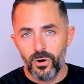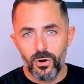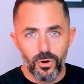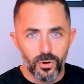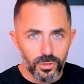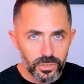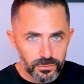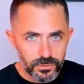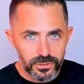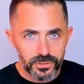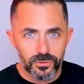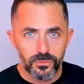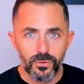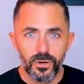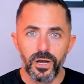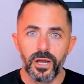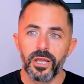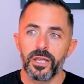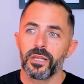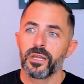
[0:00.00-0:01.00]
Only reason
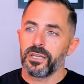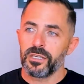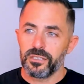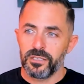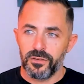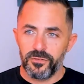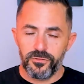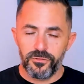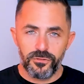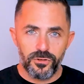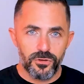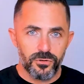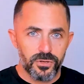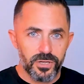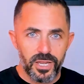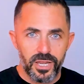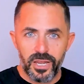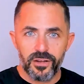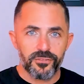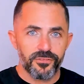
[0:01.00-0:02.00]
why is if you
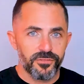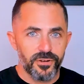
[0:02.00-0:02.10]
can't